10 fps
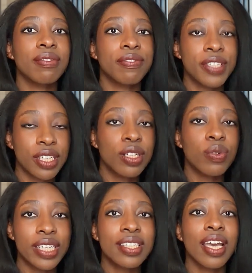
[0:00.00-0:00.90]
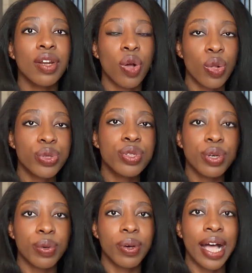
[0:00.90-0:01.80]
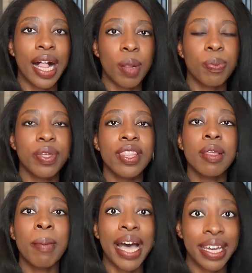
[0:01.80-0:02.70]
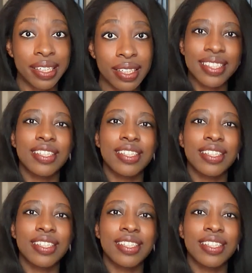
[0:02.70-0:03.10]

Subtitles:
physical rest can also help the mind.